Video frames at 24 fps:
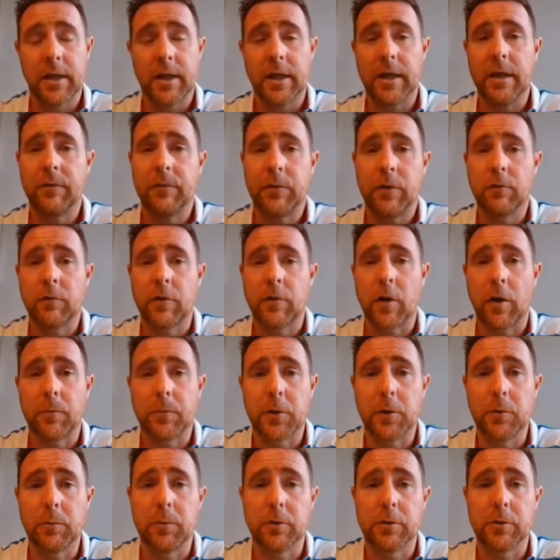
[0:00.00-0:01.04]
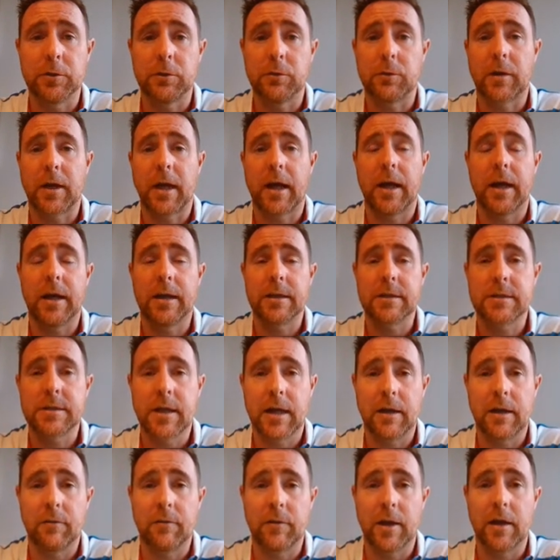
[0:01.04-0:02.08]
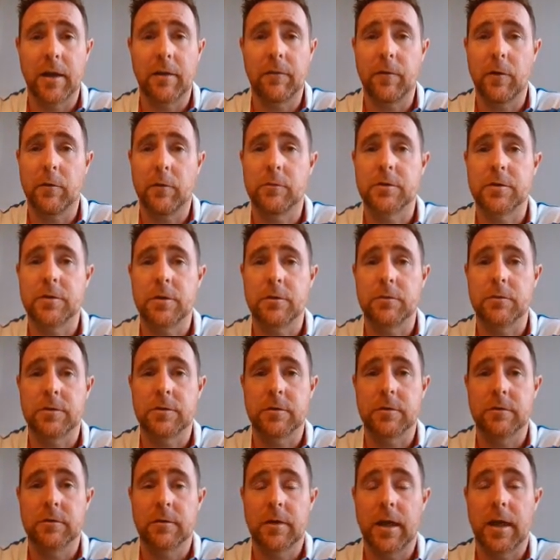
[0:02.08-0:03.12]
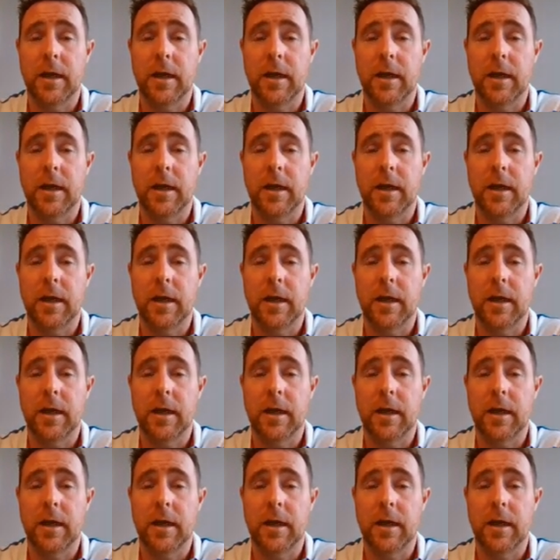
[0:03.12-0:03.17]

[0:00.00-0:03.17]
if you've got pupils who can't have their photos